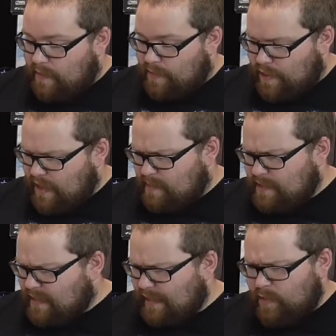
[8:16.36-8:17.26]
The theme
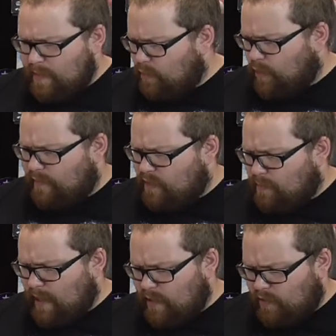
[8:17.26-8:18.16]
is a little bit all over the
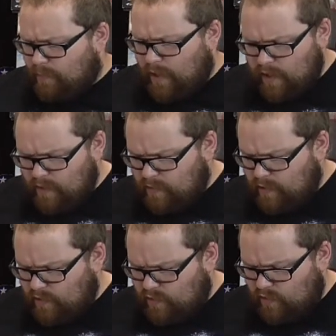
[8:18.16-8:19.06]
place.
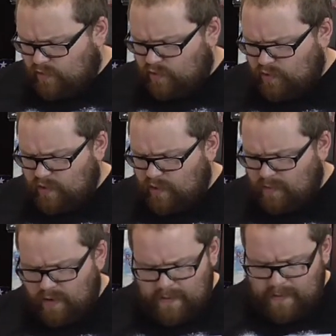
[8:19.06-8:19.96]
Pirates, you know,
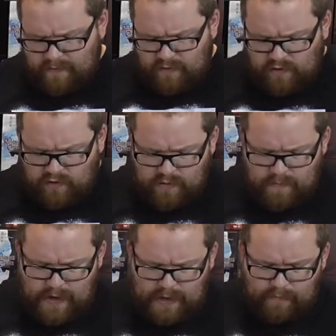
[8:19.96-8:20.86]
we've got Batman vs
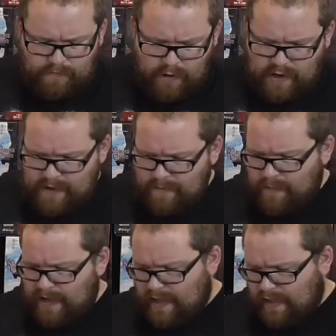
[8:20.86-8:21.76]
Superman, Breaking
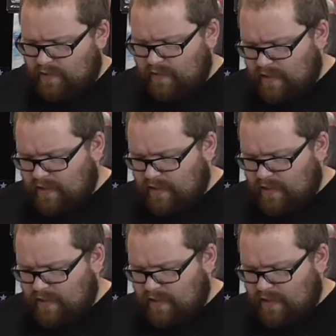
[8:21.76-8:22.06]
Bad.